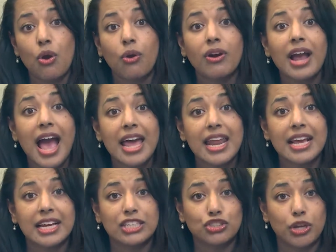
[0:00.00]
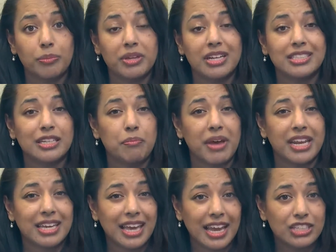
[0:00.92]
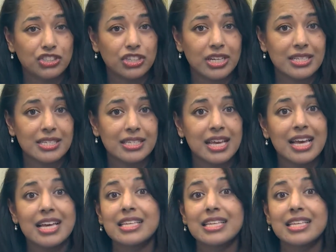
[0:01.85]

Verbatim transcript: or headache attributed to medications,